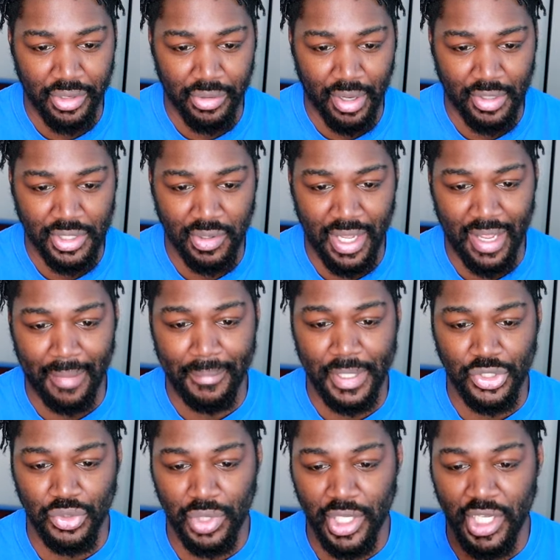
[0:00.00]
And you also have
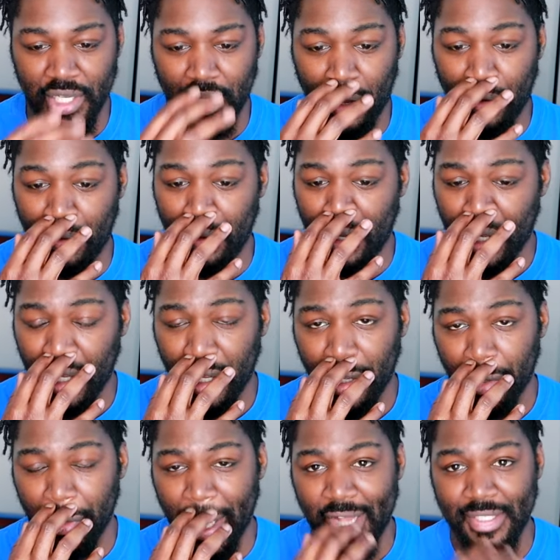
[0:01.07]
Mitsuhiko,
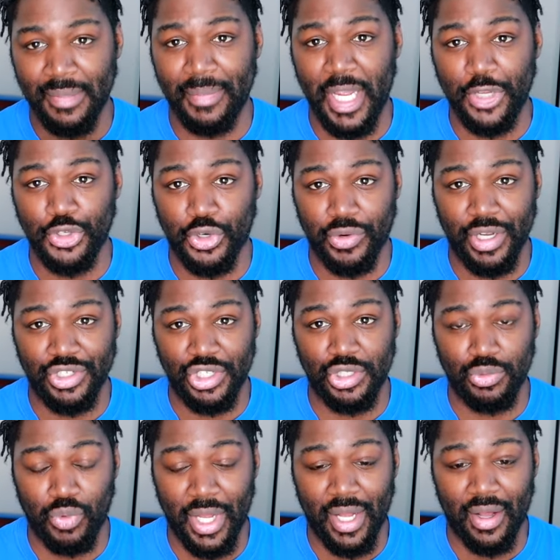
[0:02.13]
who has a major crush
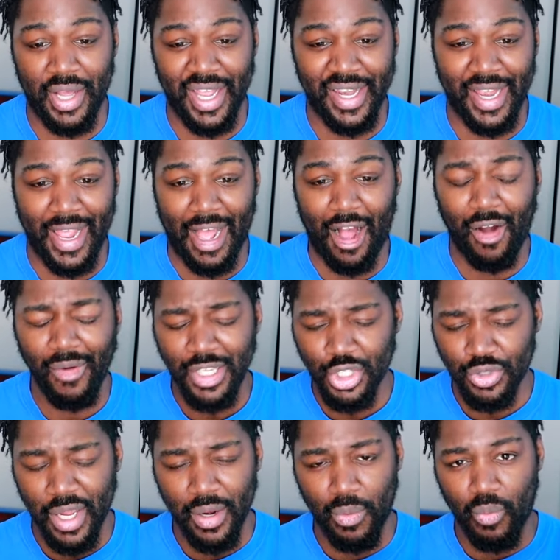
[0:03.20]
as well. And they
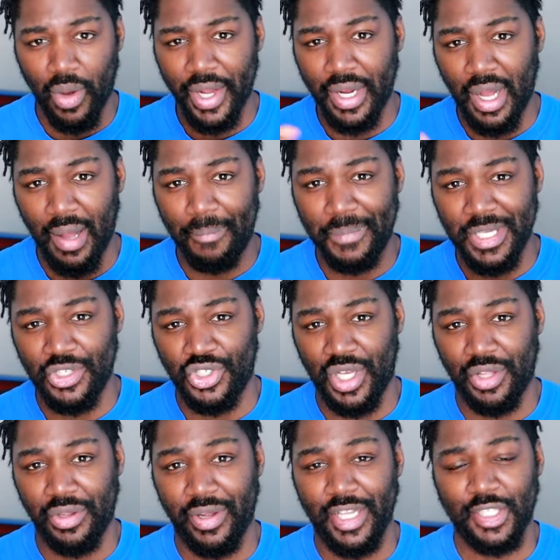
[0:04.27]
always try to one up each
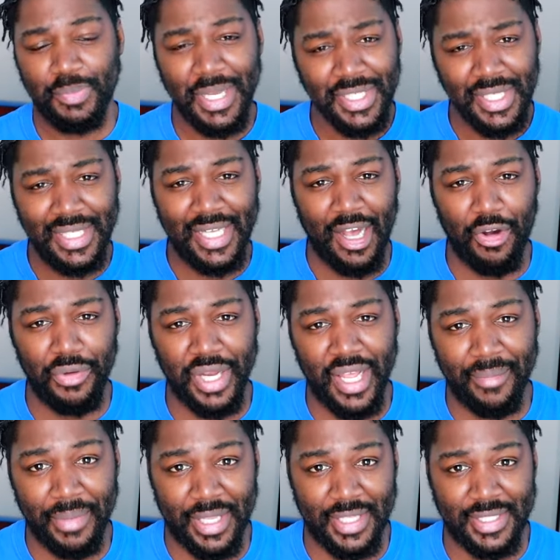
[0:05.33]
other, especially
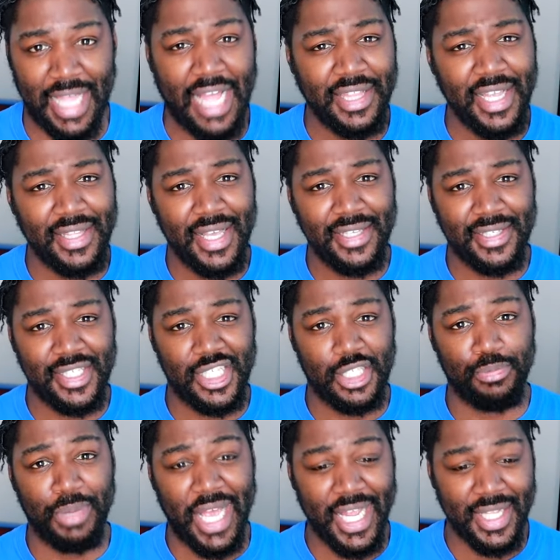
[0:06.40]
Conan, because I think they
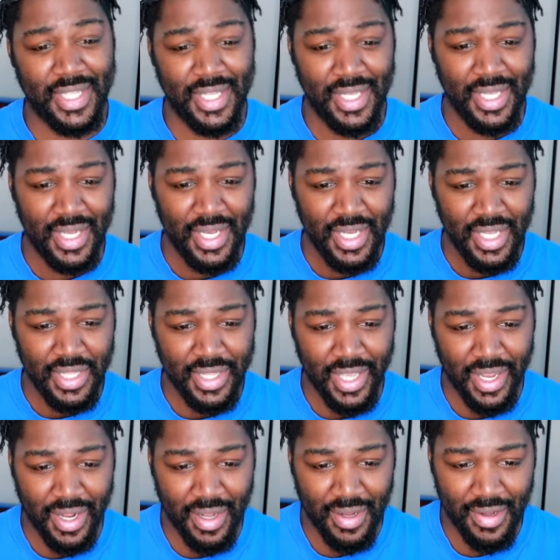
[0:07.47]
suspect
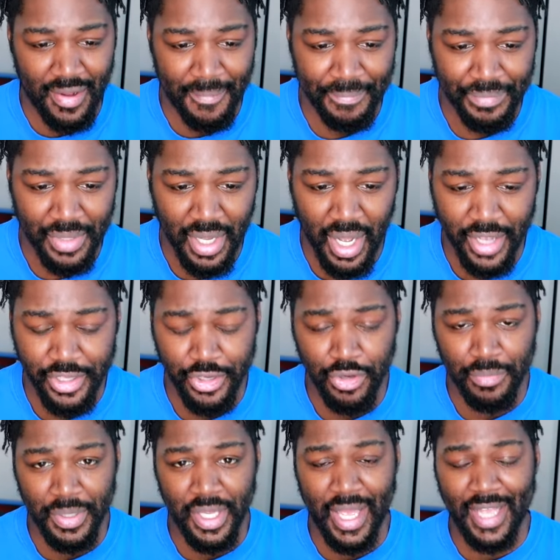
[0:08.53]
that um,
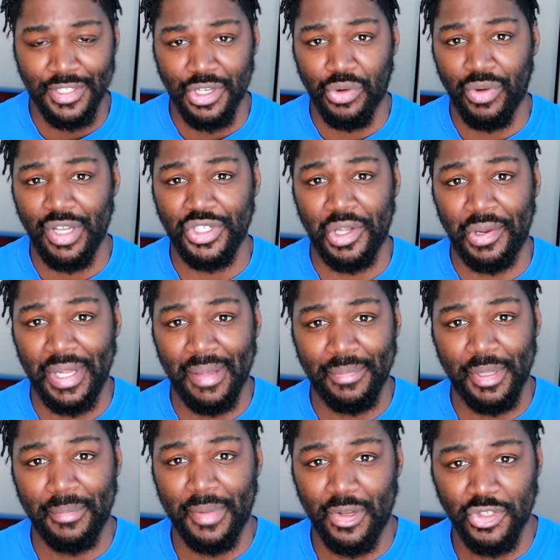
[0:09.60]
Ayumi has a crush on
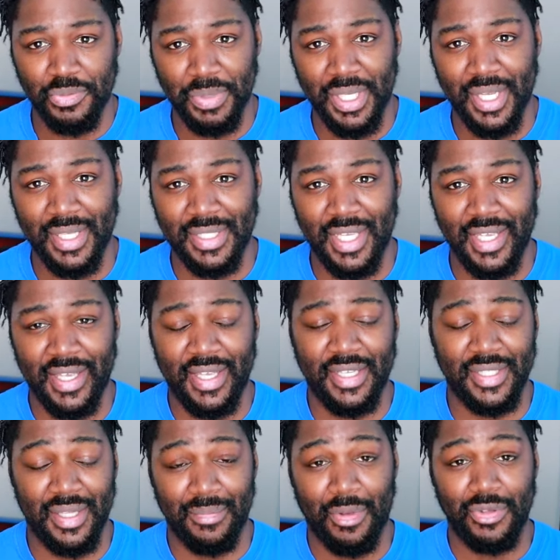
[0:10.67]
him the most because he
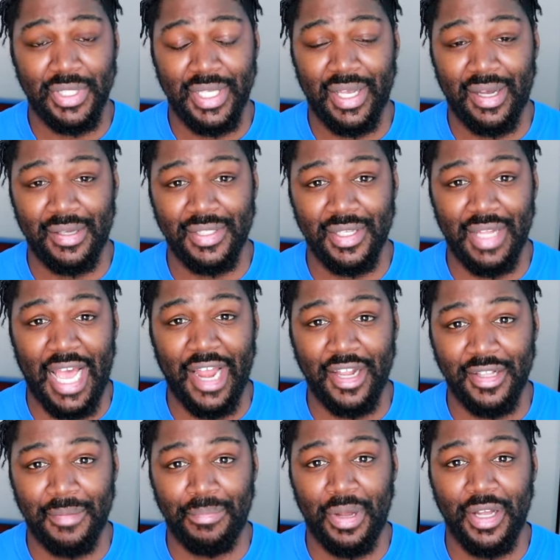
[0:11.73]
is the most talented
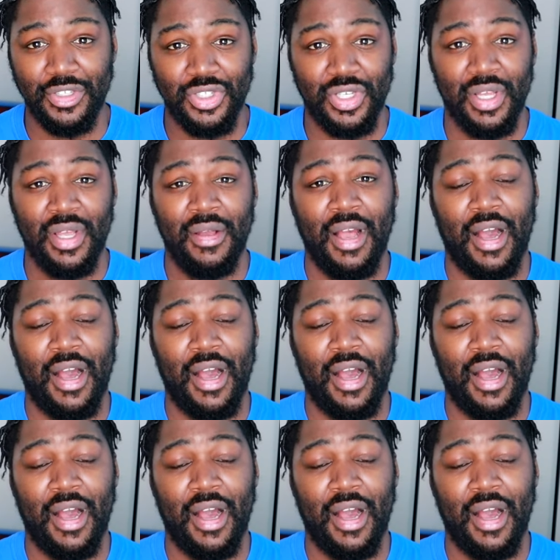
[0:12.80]
out of the bunch,